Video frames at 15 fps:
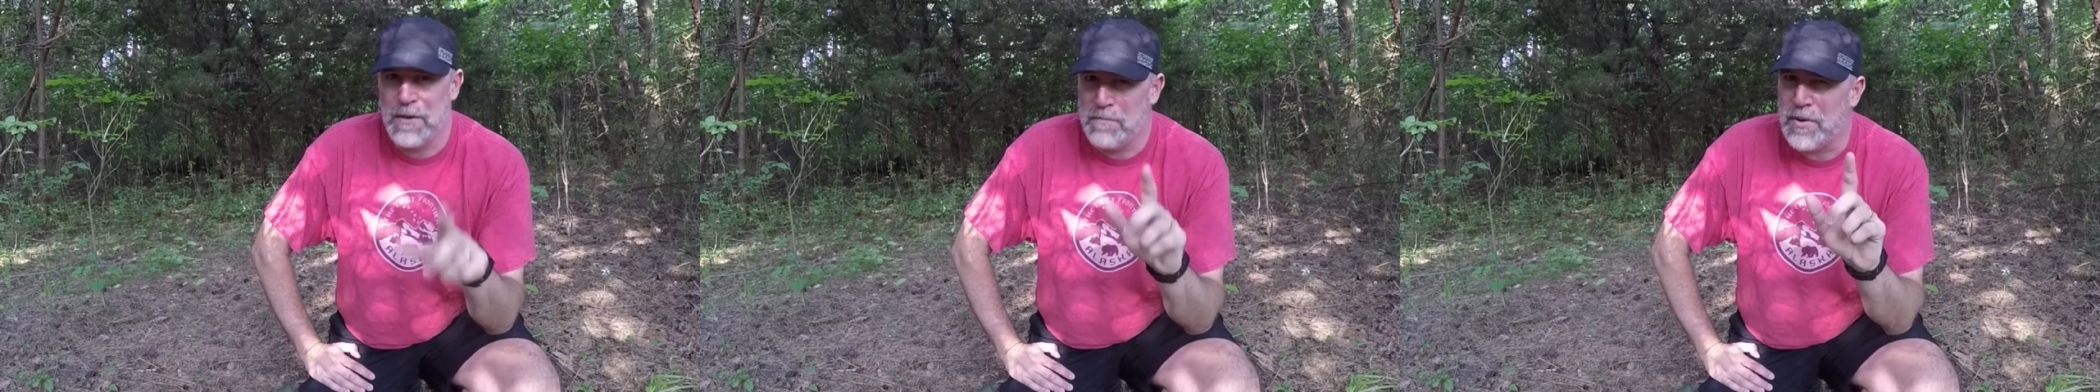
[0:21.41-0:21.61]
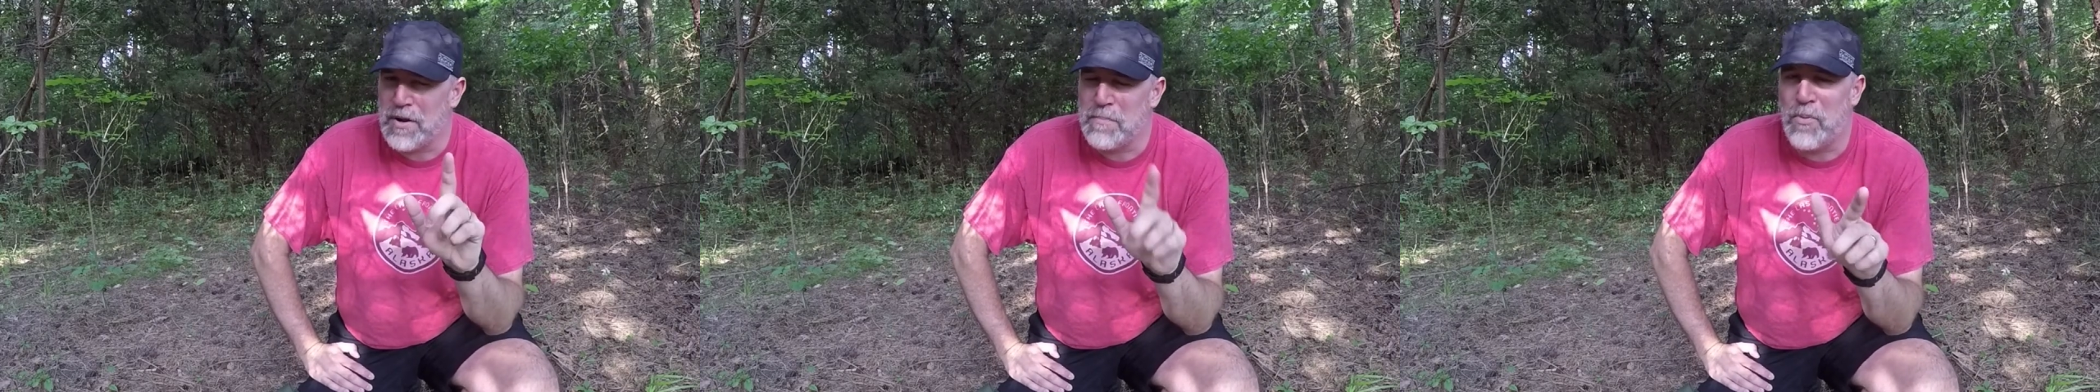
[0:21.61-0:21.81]

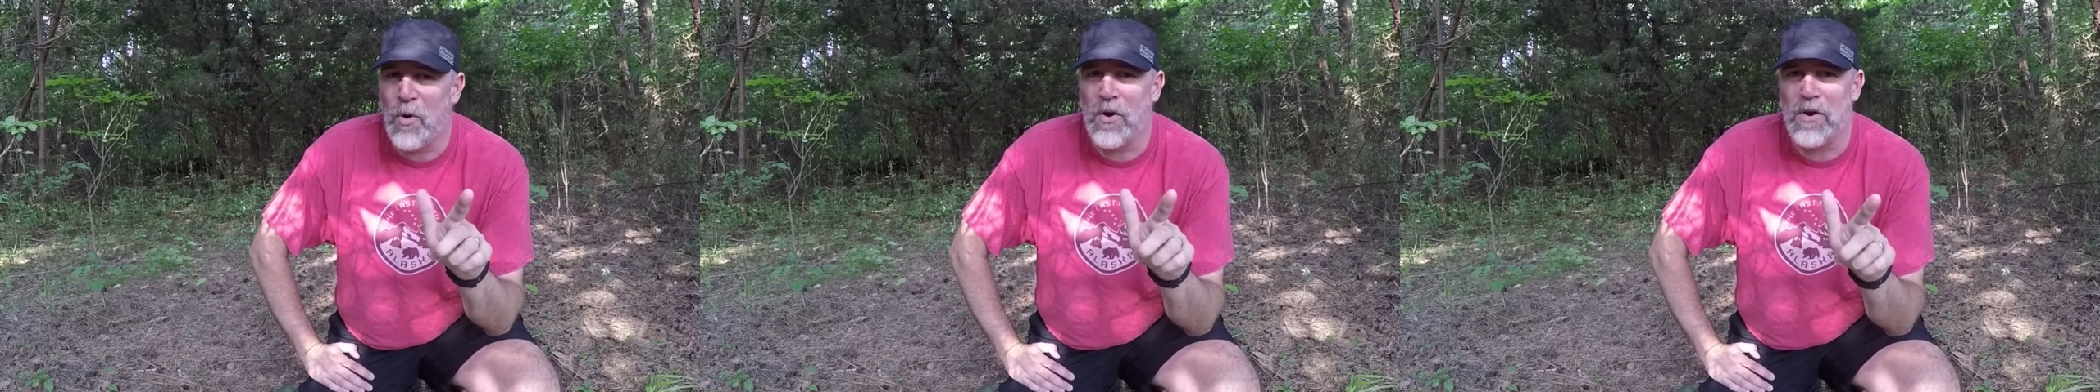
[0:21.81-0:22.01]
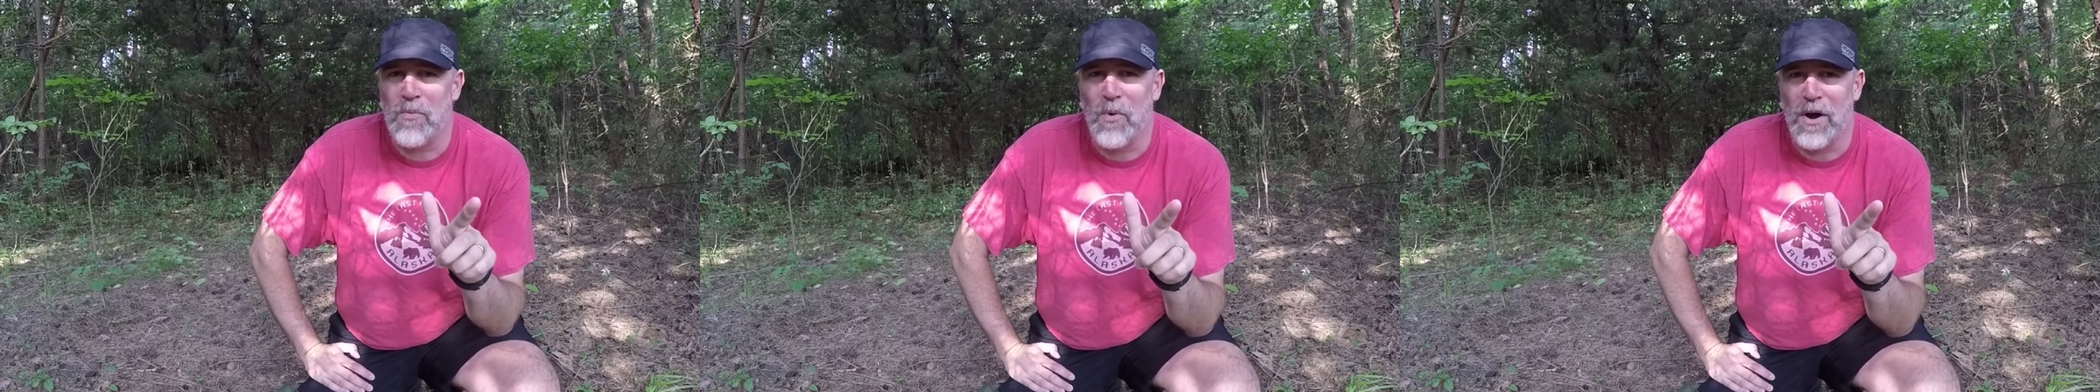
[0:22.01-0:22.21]
but
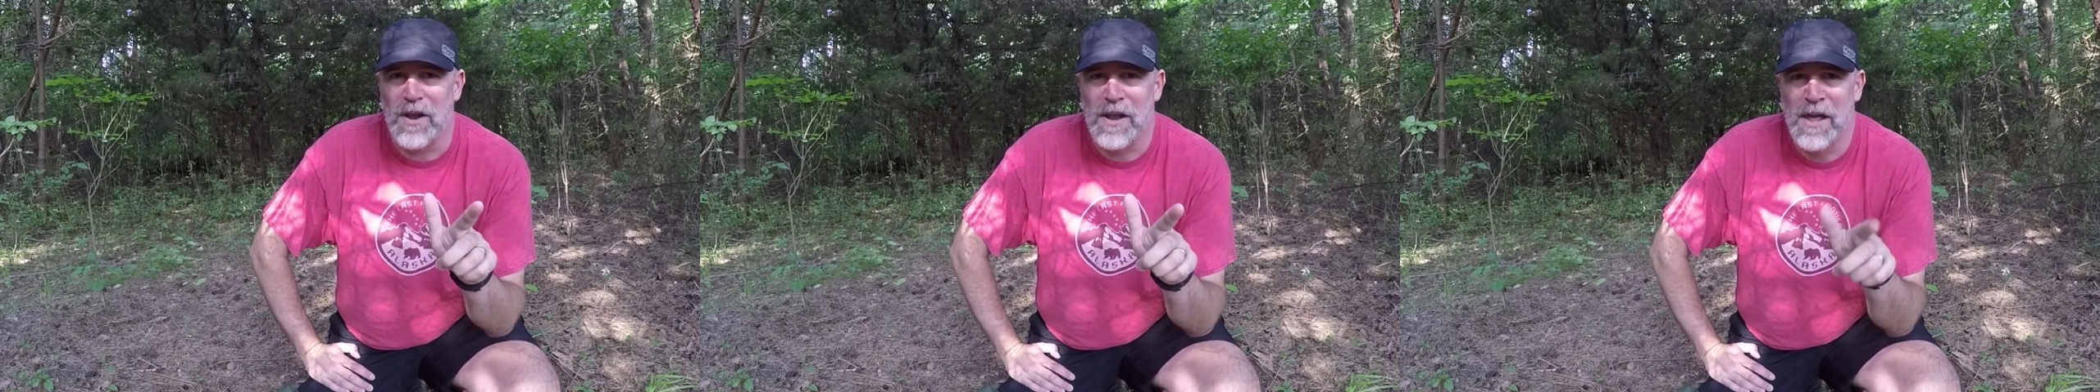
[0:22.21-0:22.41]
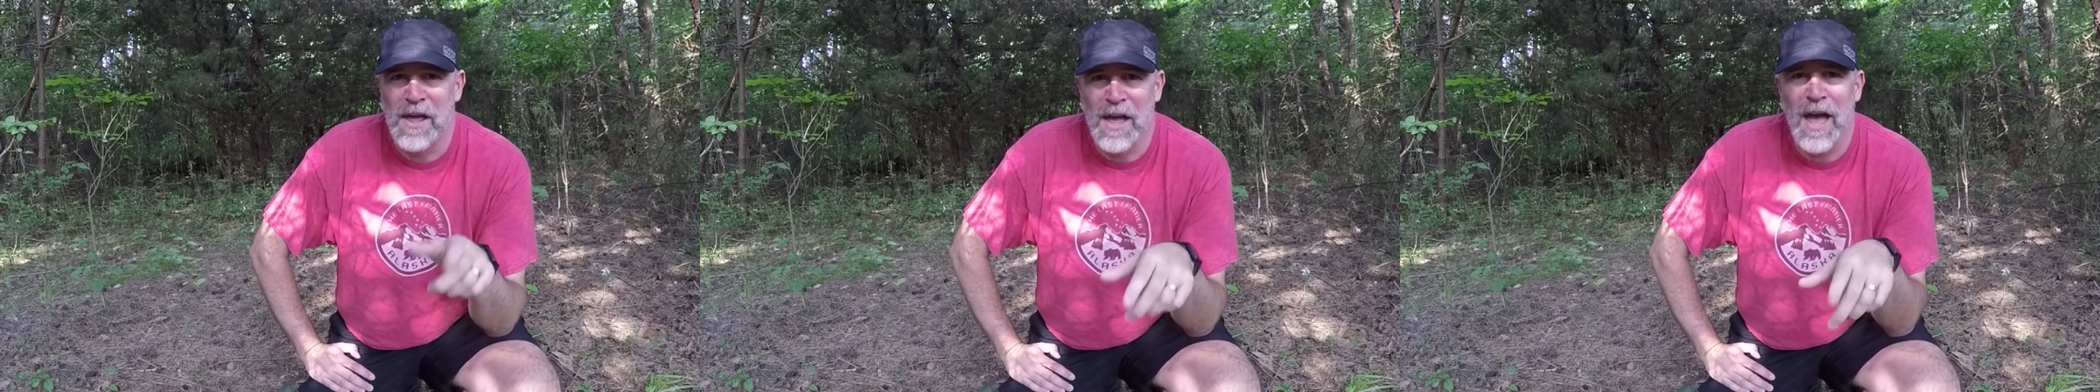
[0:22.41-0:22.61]
important
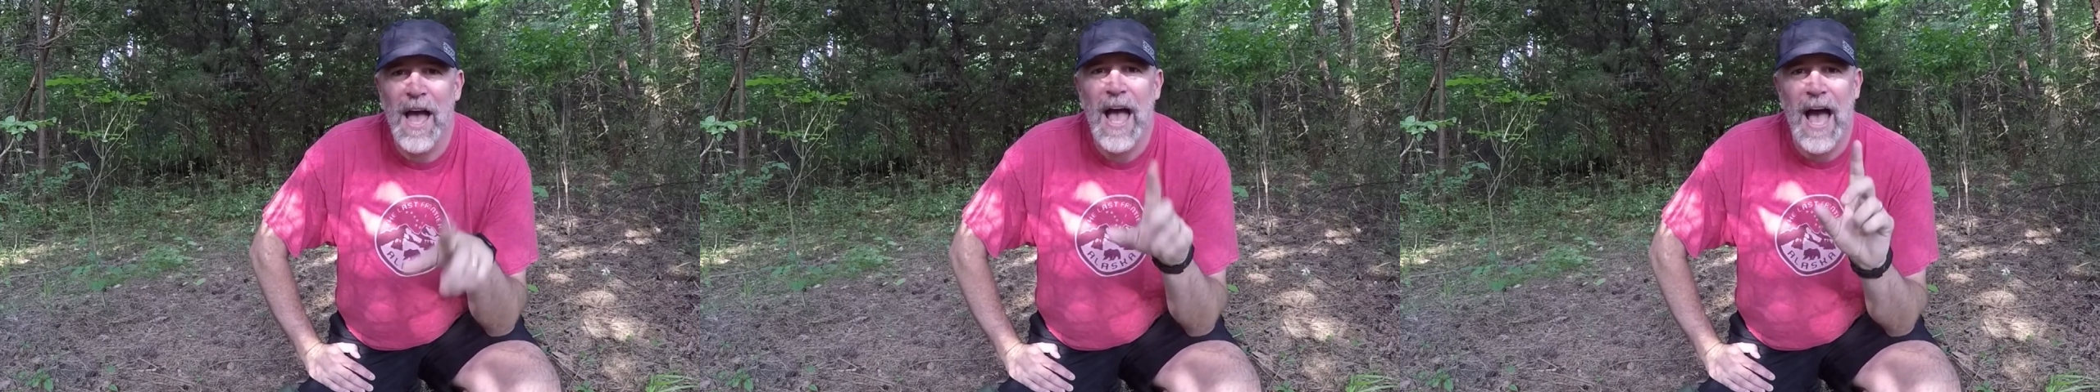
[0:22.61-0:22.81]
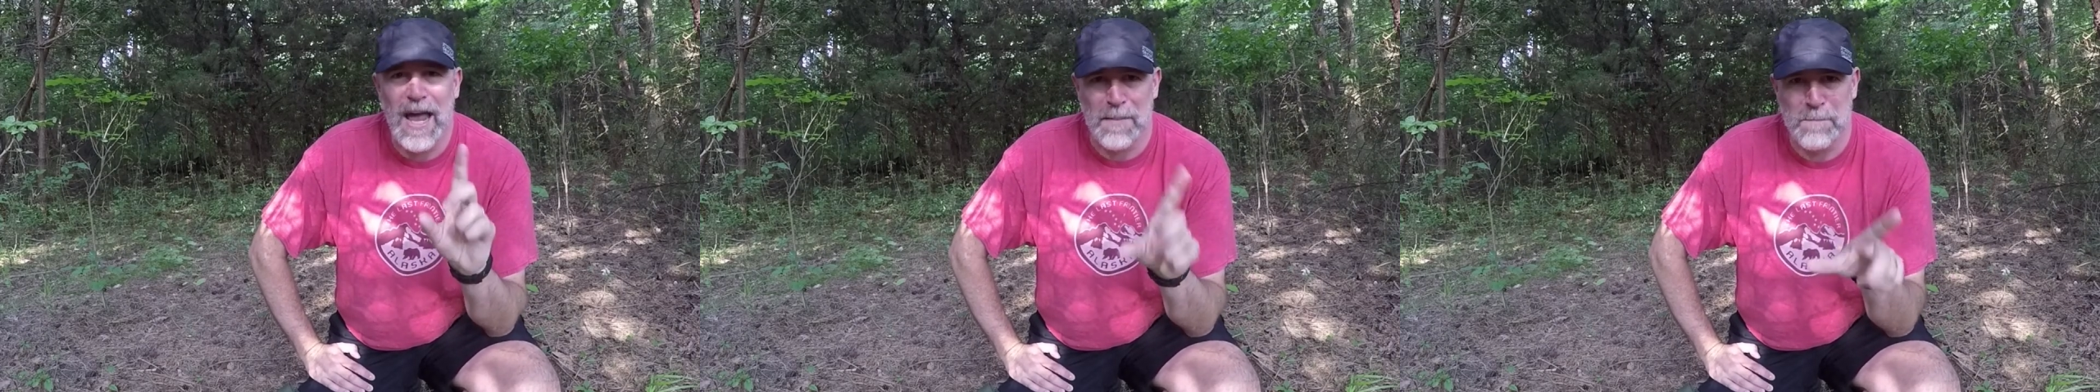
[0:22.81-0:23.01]
one,
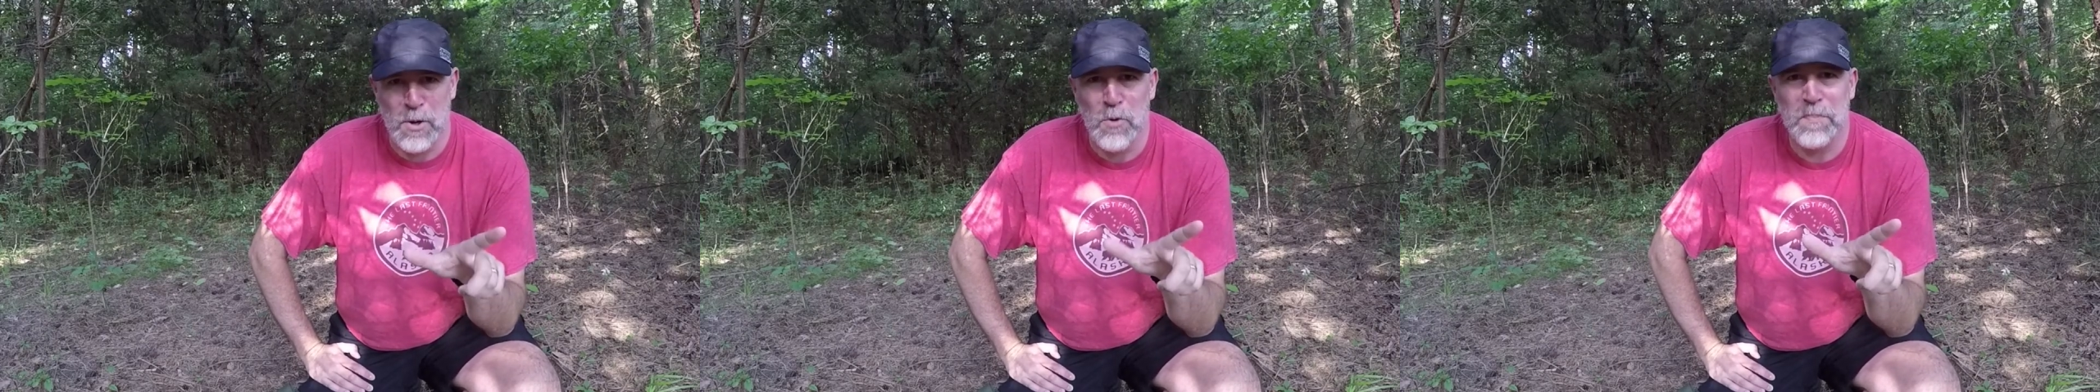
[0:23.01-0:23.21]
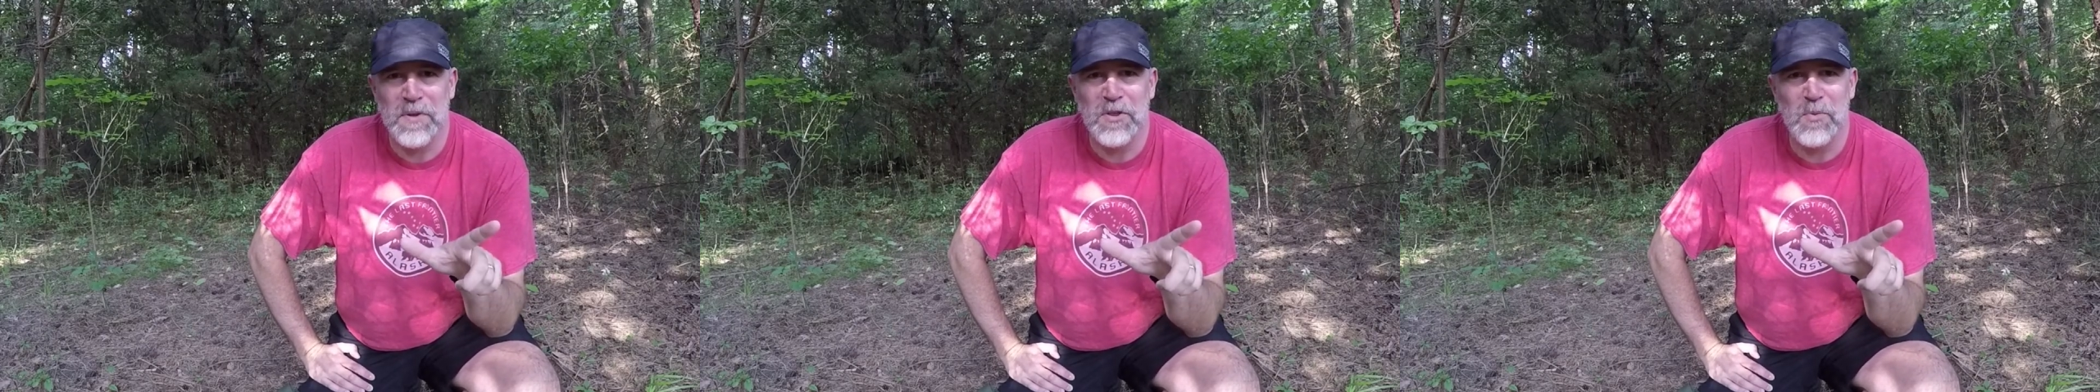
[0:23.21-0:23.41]
how to
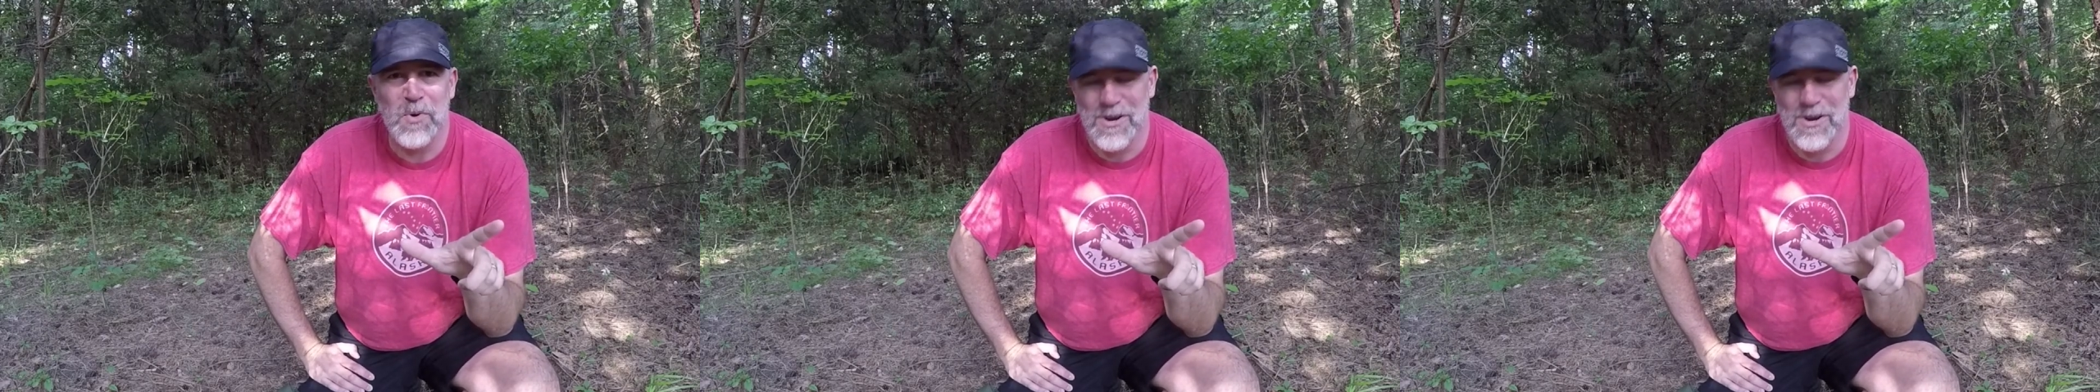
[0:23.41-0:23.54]
poop in the